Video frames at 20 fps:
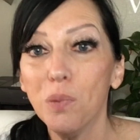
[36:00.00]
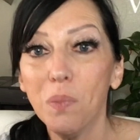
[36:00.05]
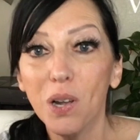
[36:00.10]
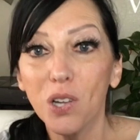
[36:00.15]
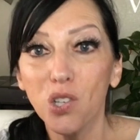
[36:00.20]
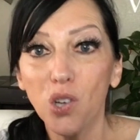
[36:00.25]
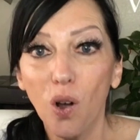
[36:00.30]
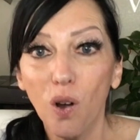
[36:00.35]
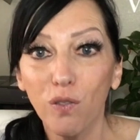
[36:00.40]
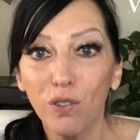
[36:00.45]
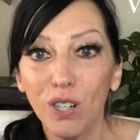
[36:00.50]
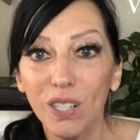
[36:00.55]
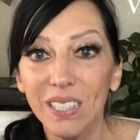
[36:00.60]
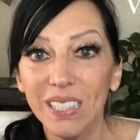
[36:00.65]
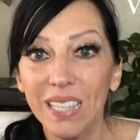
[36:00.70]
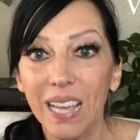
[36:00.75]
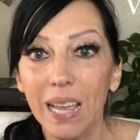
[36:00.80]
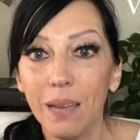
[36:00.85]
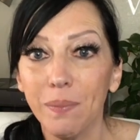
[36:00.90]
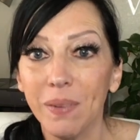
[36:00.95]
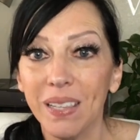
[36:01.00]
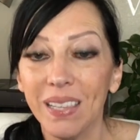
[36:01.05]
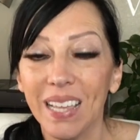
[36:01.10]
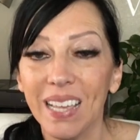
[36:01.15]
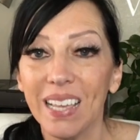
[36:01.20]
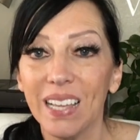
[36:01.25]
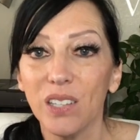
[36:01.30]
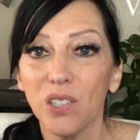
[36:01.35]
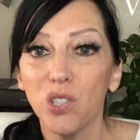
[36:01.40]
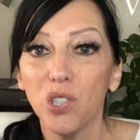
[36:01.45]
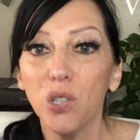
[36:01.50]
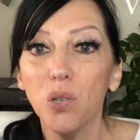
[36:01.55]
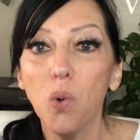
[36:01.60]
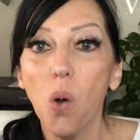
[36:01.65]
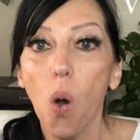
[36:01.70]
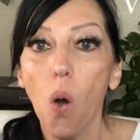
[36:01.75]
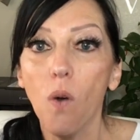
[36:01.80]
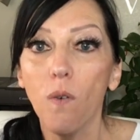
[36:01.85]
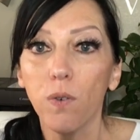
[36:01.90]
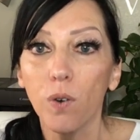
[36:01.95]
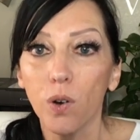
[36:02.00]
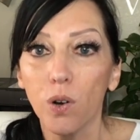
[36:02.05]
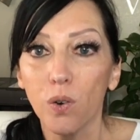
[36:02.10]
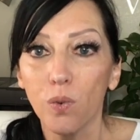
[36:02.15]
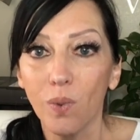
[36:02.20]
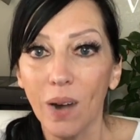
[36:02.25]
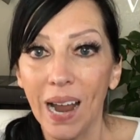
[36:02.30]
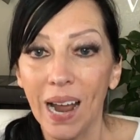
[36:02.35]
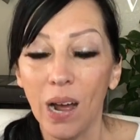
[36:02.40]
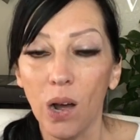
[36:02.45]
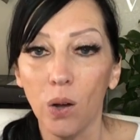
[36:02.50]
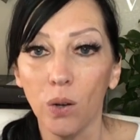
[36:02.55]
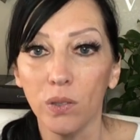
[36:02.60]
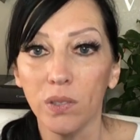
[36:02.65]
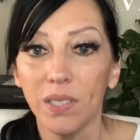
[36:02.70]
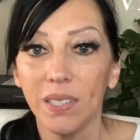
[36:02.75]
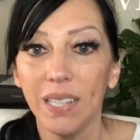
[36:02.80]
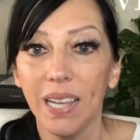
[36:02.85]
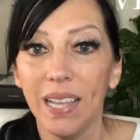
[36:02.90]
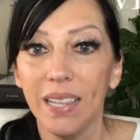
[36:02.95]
much overexcitement. They get too over aroused,